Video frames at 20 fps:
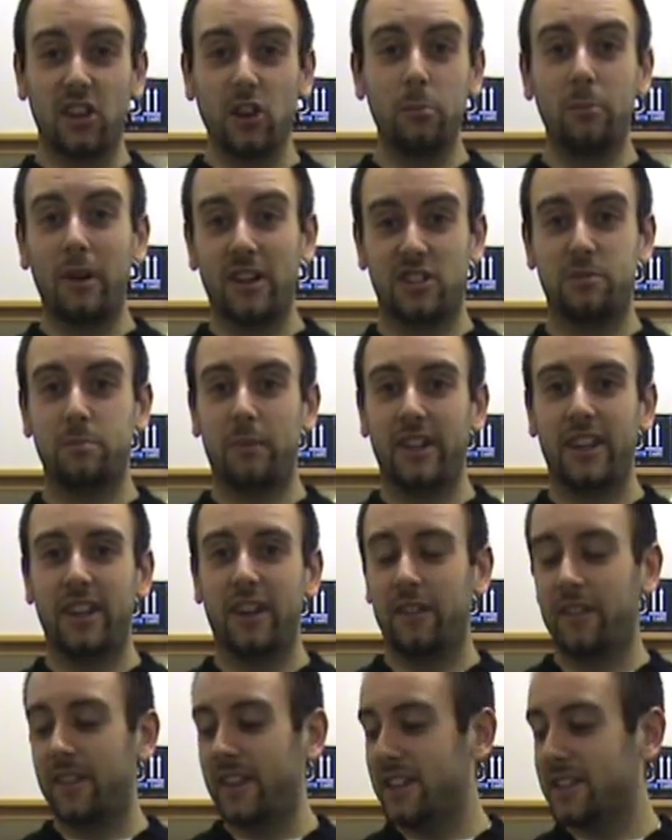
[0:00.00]
too much money
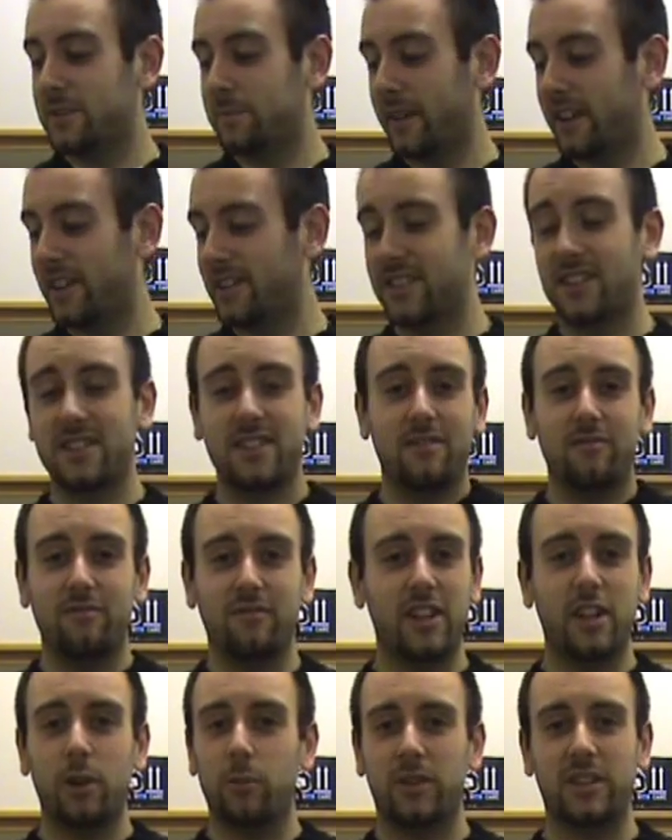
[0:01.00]
on this because I didn't
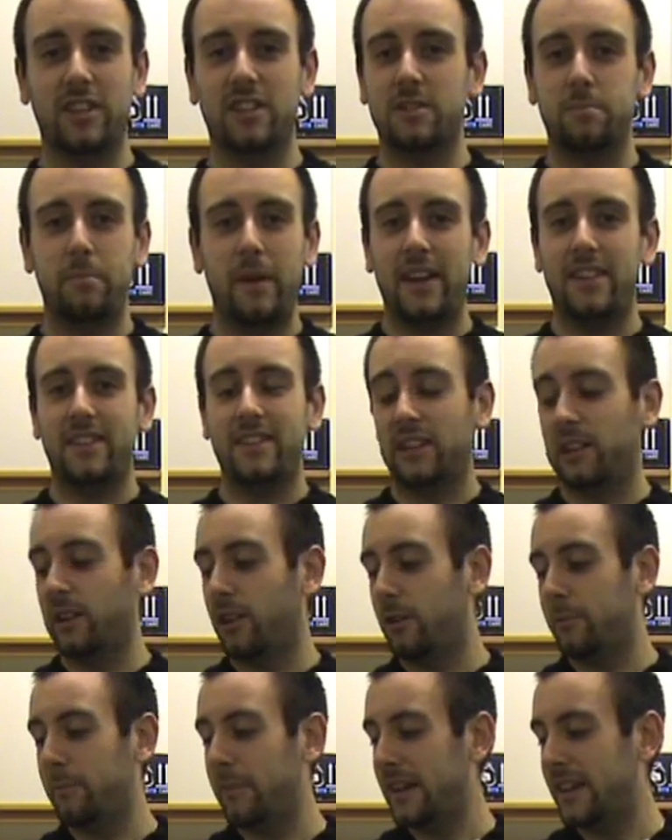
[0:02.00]
really want to spend a
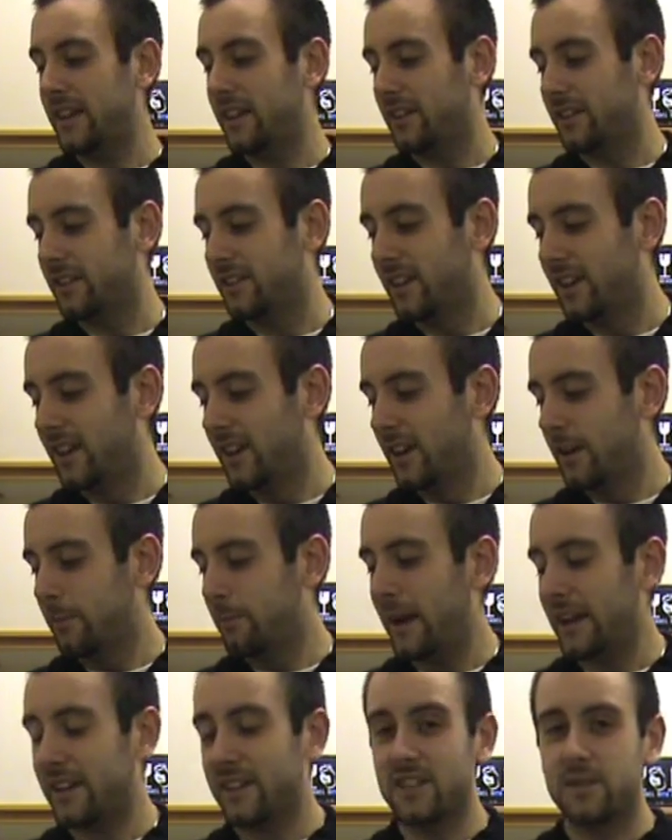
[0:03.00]
lot of money on
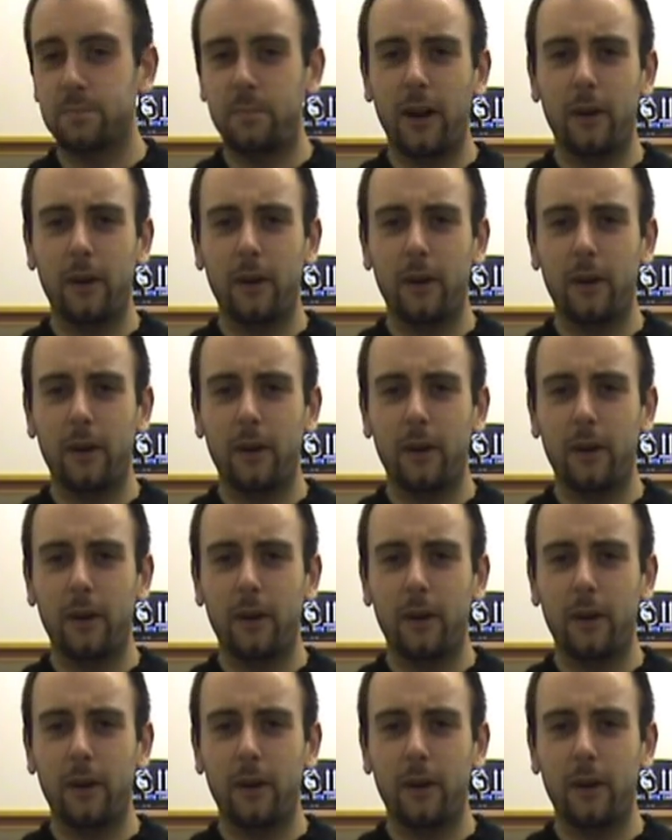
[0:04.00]
Magners.